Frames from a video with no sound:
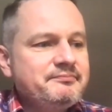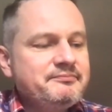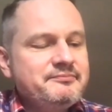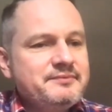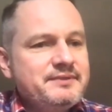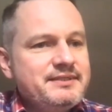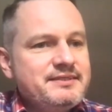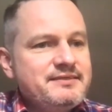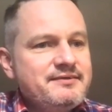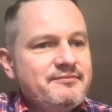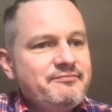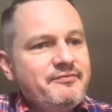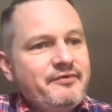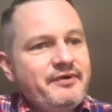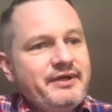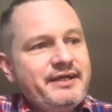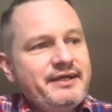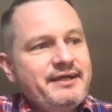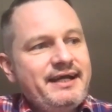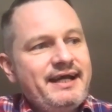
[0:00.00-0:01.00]
It's a
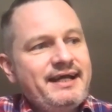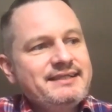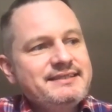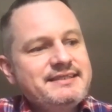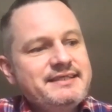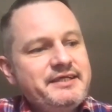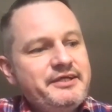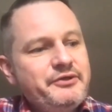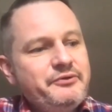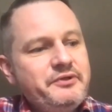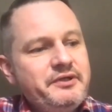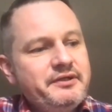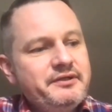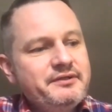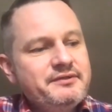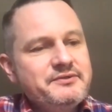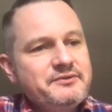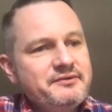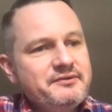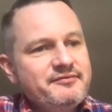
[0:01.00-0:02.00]
very
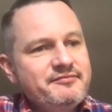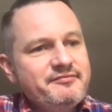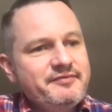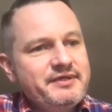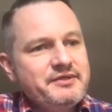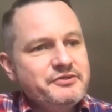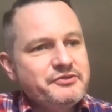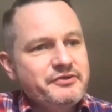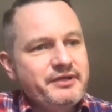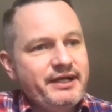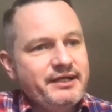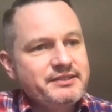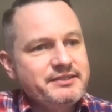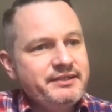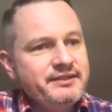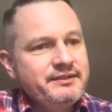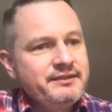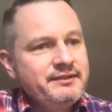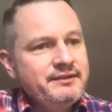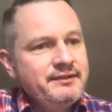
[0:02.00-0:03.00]
anti-union sort of industry, actually.